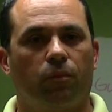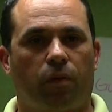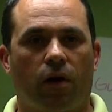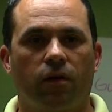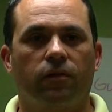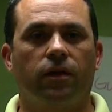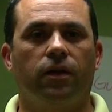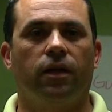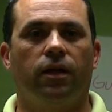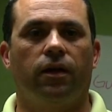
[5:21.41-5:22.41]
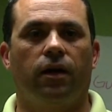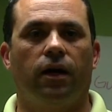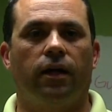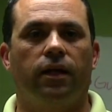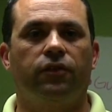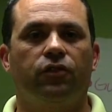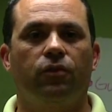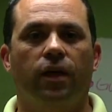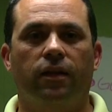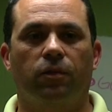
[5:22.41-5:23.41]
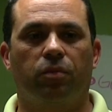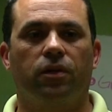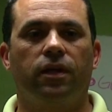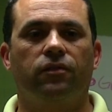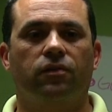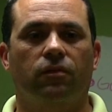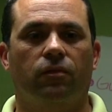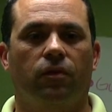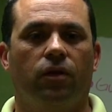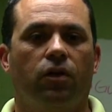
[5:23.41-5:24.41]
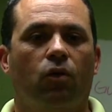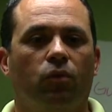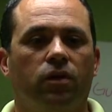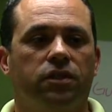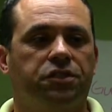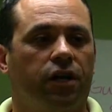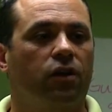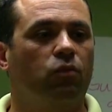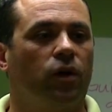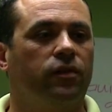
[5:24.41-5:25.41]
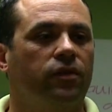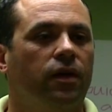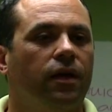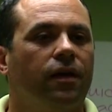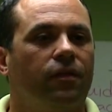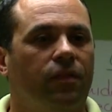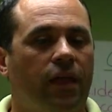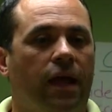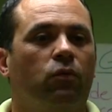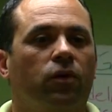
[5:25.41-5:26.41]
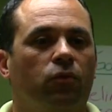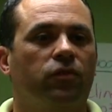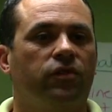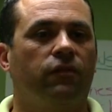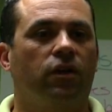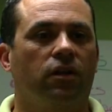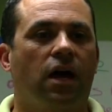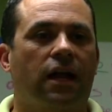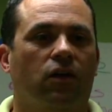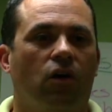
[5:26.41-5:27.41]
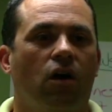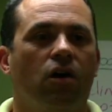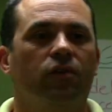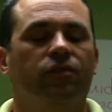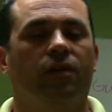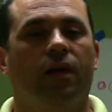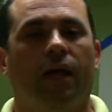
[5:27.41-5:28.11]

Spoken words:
part of the issue that the police really shared was they were receiving a lot of calls,